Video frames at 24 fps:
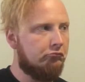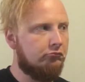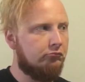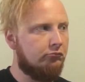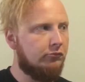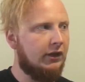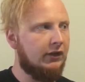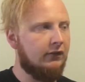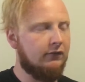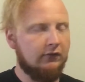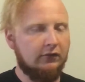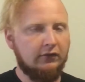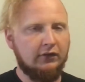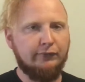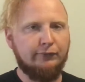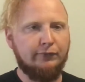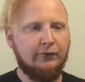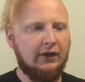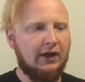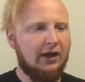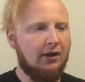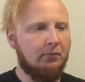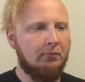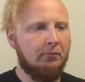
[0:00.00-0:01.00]
makes a
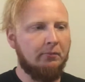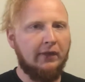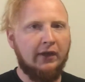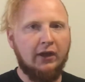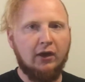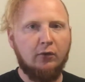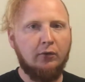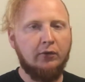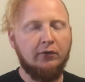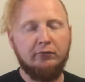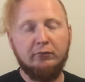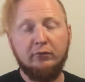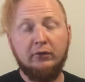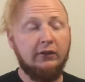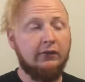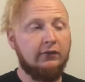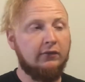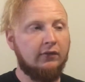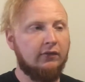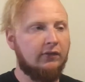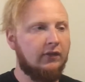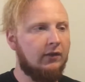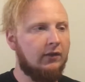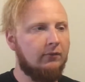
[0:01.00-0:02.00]
different album, they always
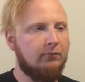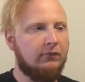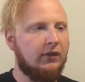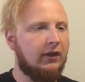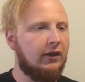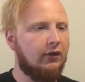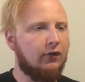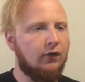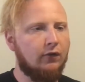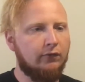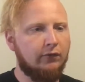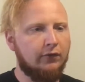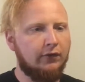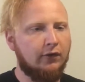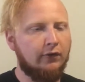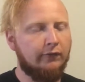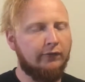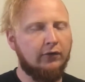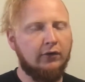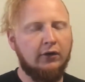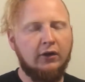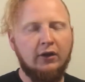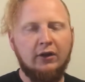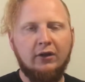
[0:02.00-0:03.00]
release the same thing over and
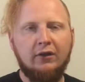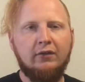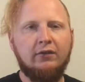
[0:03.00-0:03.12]
over.